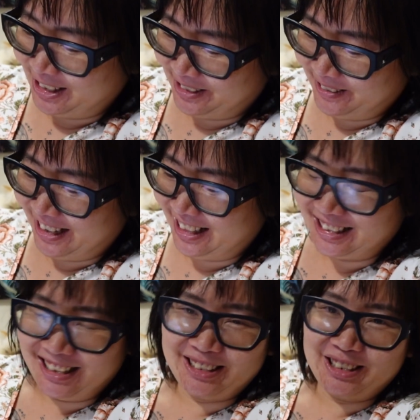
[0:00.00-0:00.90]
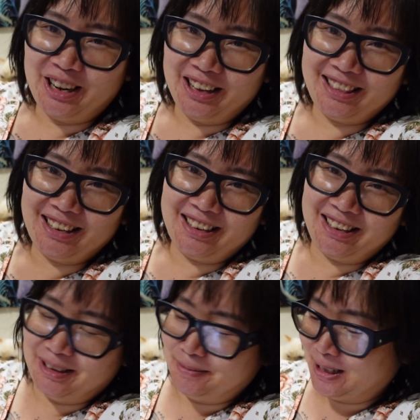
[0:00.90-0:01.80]
I swear. That is not their
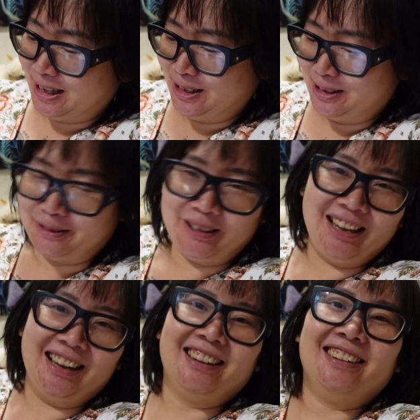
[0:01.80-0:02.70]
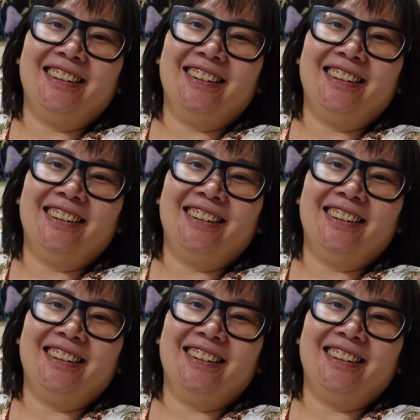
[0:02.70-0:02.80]
names, I swear.